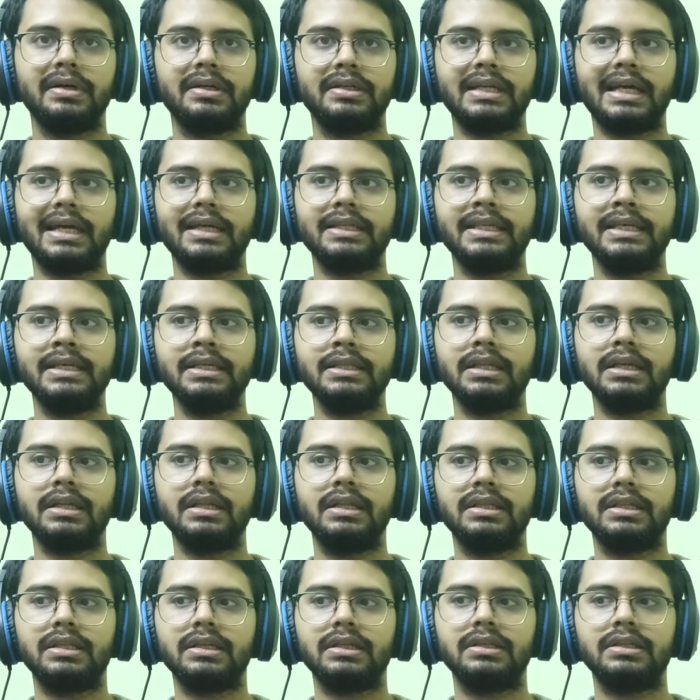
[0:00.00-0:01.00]
But I think
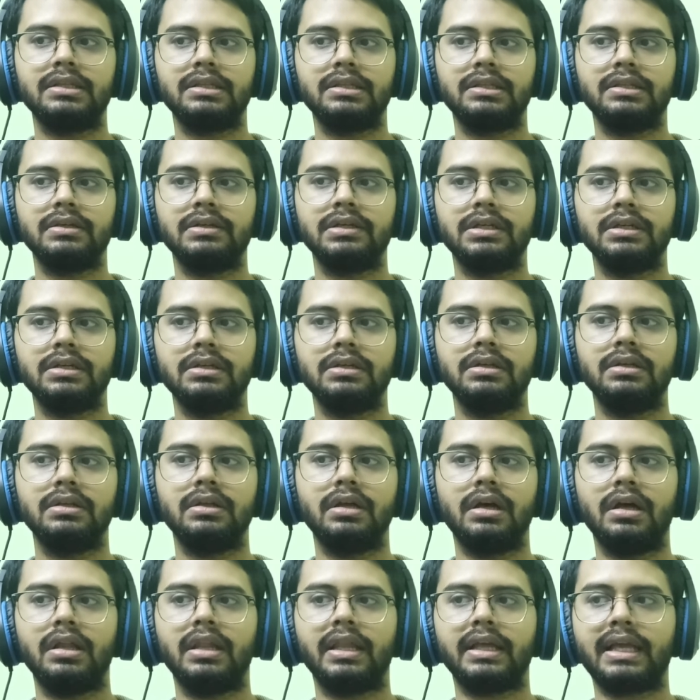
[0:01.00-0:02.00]
that
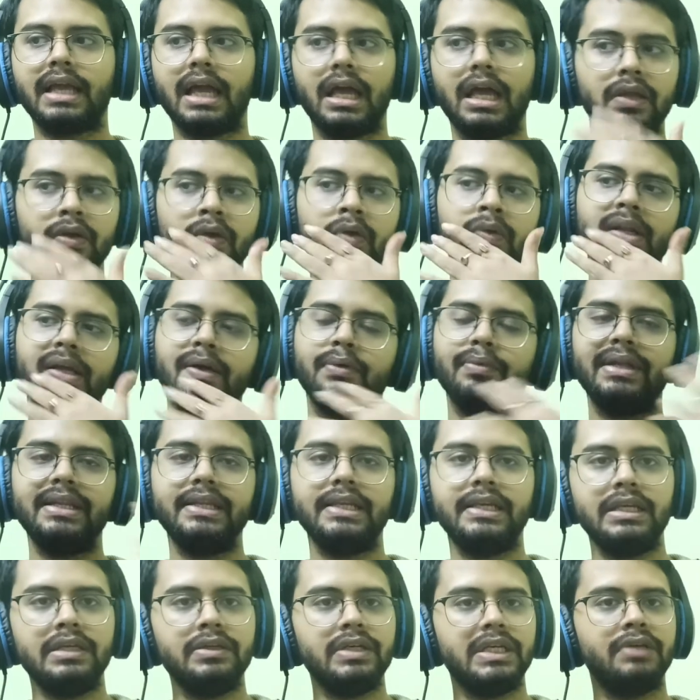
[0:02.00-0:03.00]
the like, you know, like
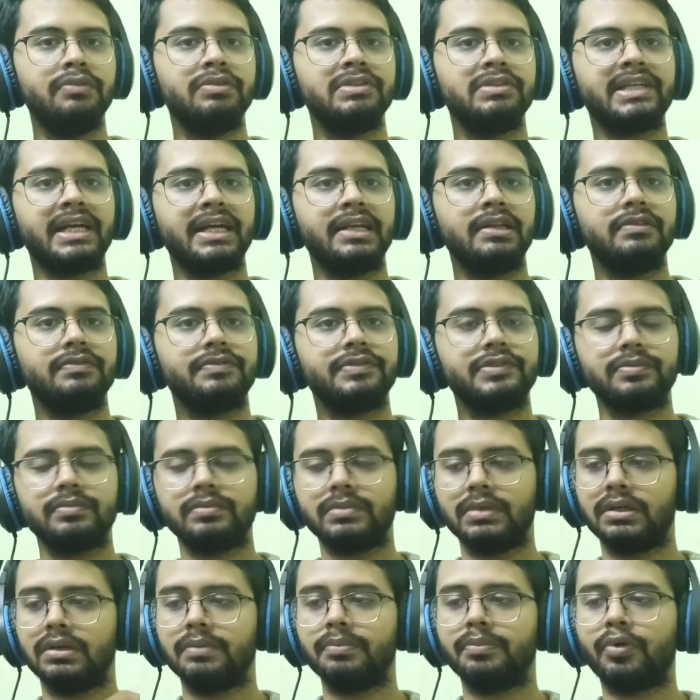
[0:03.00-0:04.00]
when he was kind
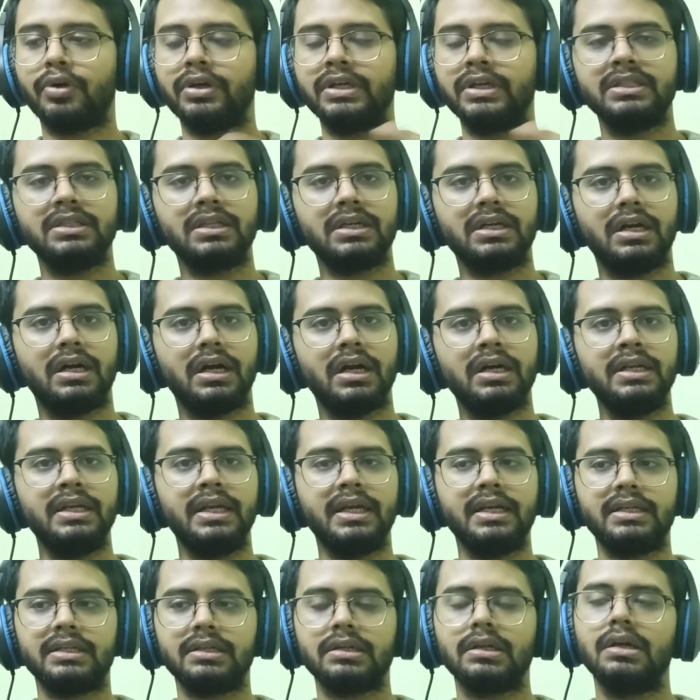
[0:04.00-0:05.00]
of pointing the
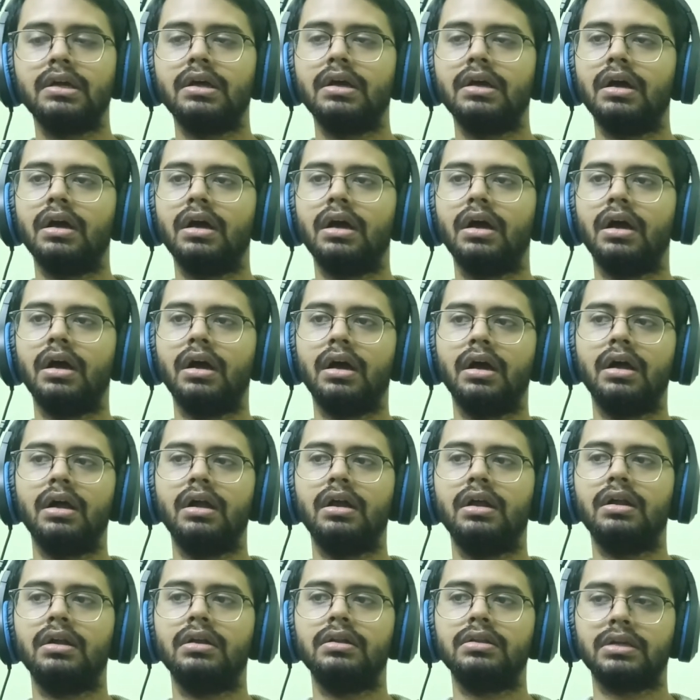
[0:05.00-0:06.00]
gun at
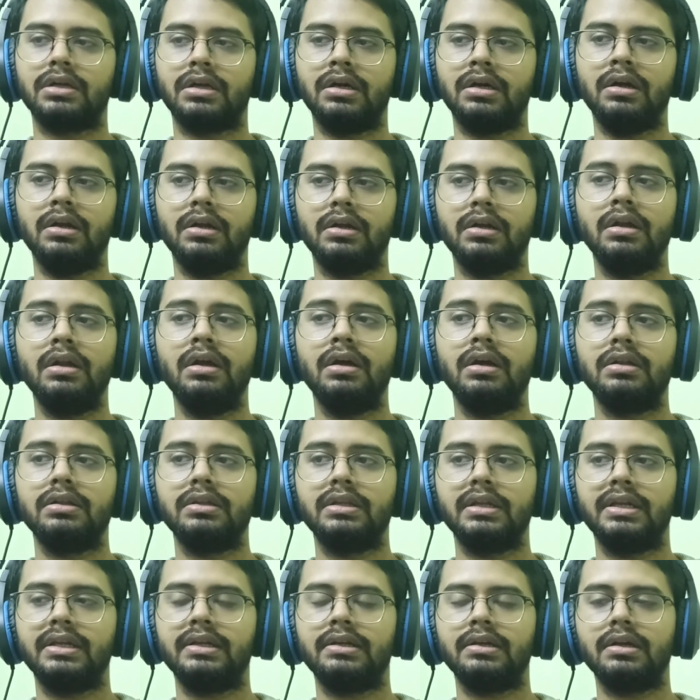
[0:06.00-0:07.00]

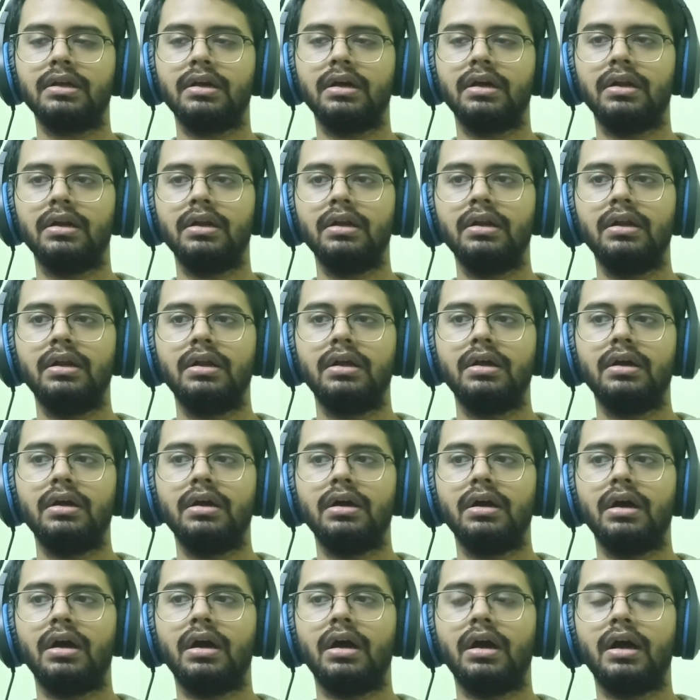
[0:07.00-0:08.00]
the little
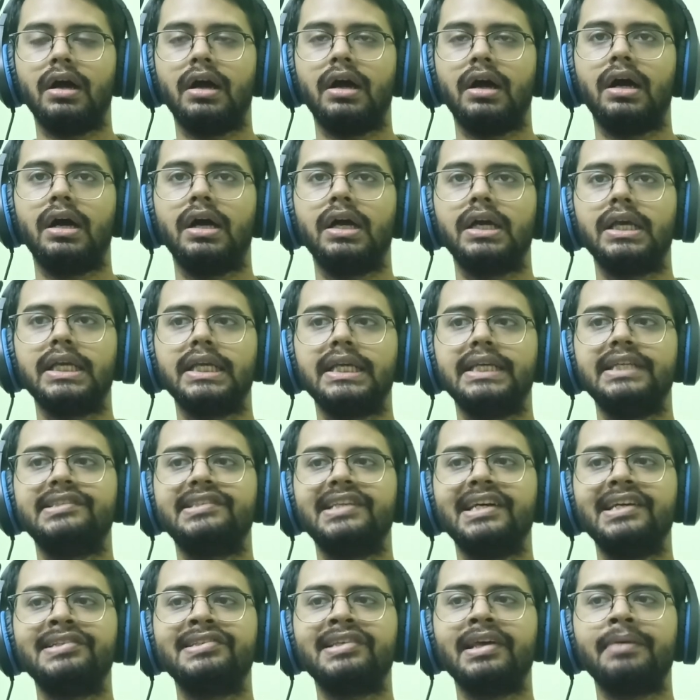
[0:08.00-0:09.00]
girl, he
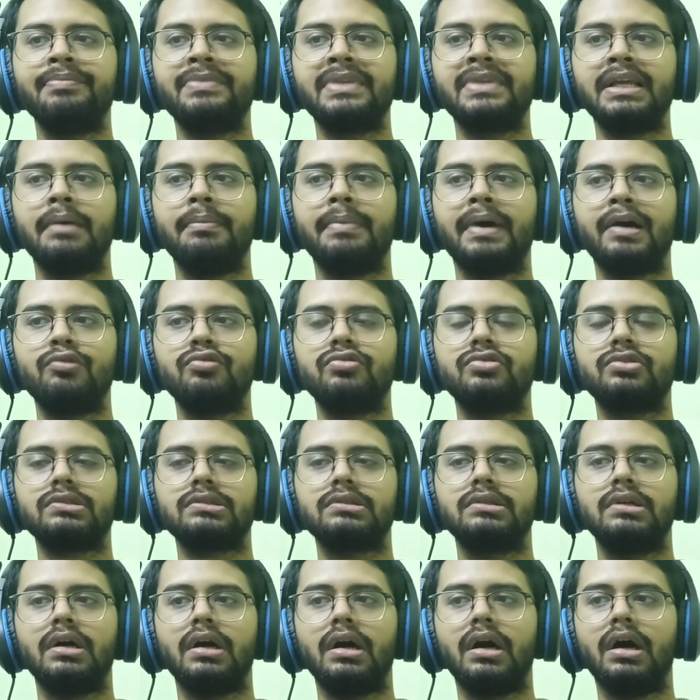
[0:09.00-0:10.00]
said something about
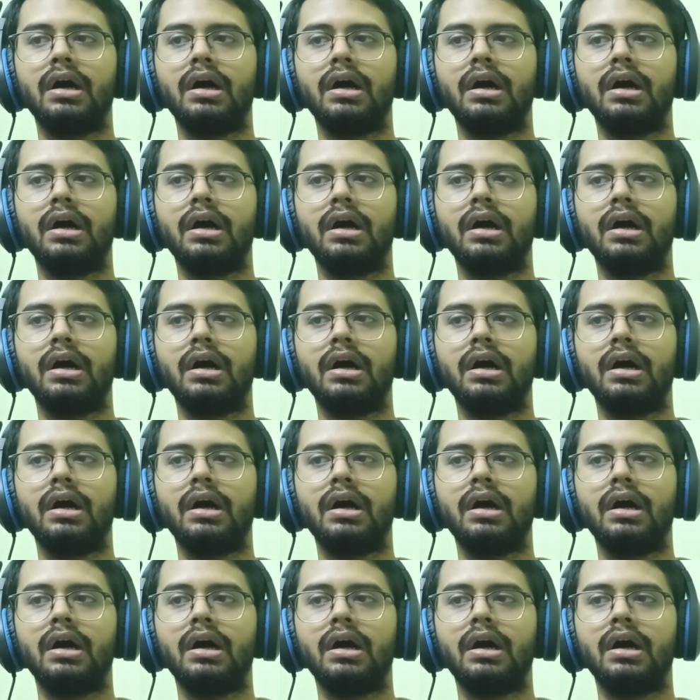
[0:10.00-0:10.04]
